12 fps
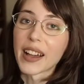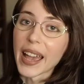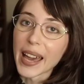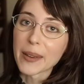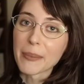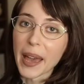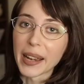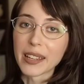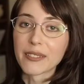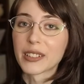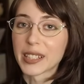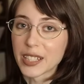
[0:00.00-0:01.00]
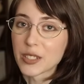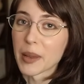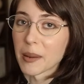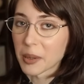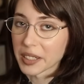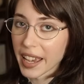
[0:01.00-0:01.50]
I had a penny for each
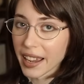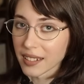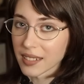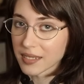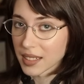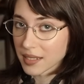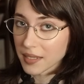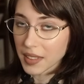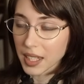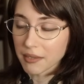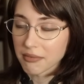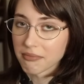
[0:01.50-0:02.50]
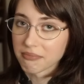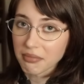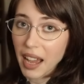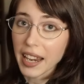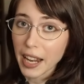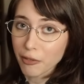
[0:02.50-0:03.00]
main protagonist that's a thief,
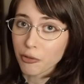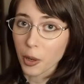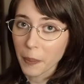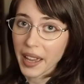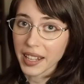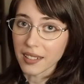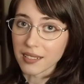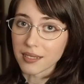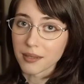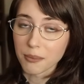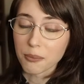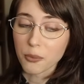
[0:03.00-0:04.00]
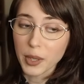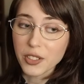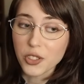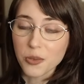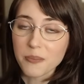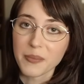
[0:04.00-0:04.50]
I'd have 4 pennies,
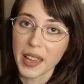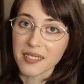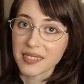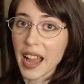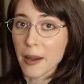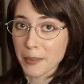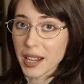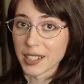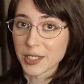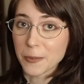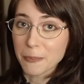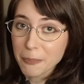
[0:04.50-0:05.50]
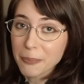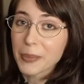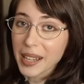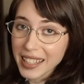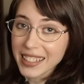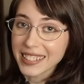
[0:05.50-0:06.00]
which is not much,
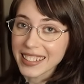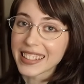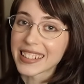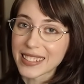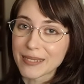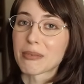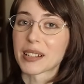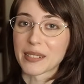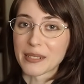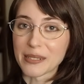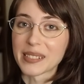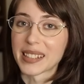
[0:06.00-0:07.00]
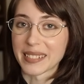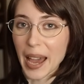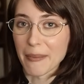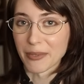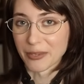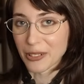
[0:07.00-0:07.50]
but it is pretty cool that it's
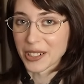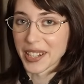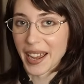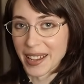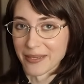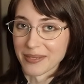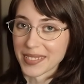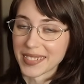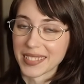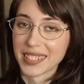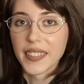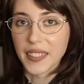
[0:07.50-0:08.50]
happened 4 times.